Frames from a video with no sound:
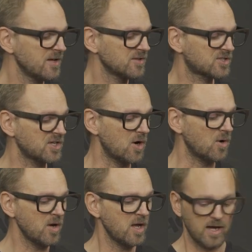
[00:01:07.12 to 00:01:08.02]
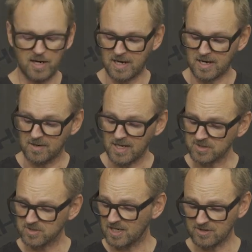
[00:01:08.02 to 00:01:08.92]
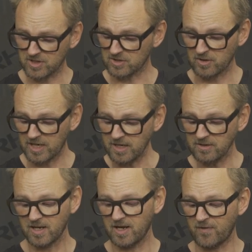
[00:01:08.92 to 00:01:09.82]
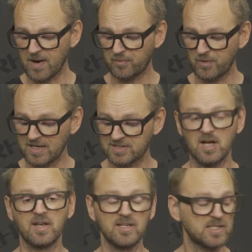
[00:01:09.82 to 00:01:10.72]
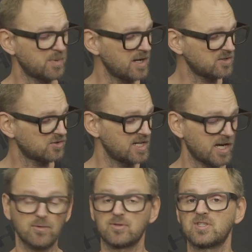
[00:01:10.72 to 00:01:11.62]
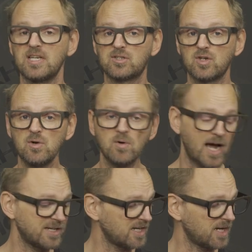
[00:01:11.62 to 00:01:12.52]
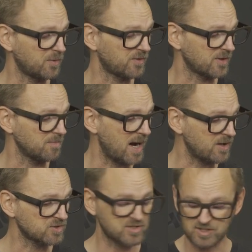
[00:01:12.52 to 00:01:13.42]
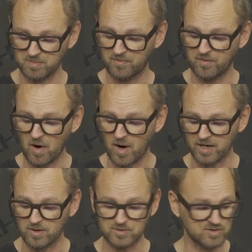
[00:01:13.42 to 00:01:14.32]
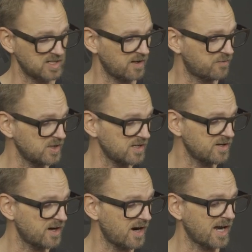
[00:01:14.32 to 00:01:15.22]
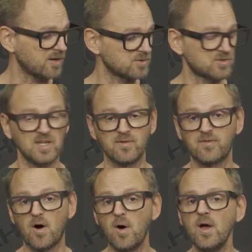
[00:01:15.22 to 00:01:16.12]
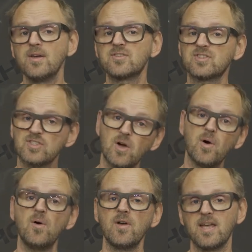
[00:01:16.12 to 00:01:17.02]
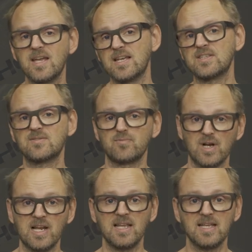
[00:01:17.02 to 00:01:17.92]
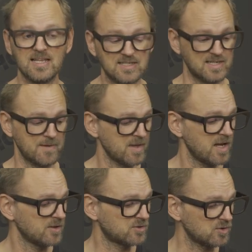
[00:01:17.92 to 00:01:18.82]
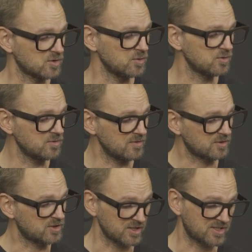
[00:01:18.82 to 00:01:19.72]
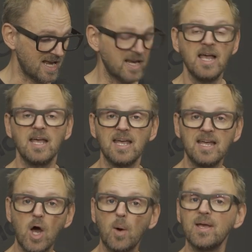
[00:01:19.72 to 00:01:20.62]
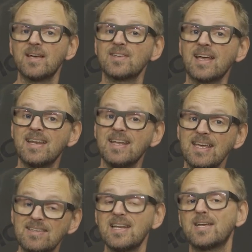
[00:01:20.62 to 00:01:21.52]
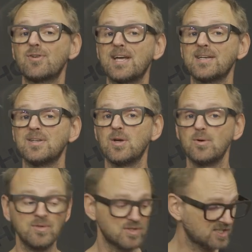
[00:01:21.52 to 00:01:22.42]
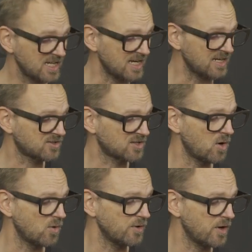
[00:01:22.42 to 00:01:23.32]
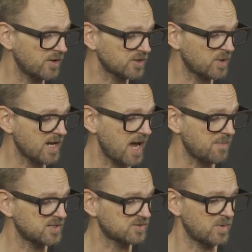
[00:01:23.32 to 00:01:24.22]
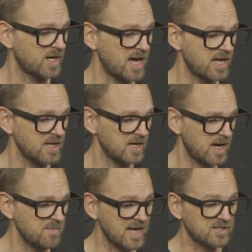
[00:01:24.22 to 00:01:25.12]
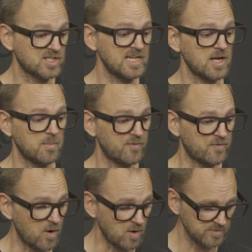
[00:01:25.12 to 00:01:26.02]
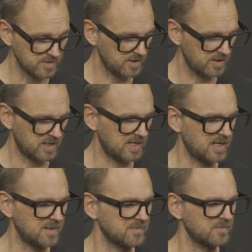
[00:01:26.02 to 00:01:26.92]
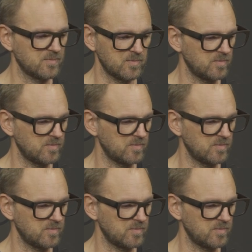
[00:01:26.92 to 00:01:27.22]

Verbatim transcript: So uh, let's, let's just look at it. If I press on these buttons, you see I go to scene 2. I did it with the mouse just before. I go to scene 3 here. I go to scene 4. So it is really easy to do just that. In OBS, I can easily create a new scene. So notice what happens when I, I make scene number 4. Um,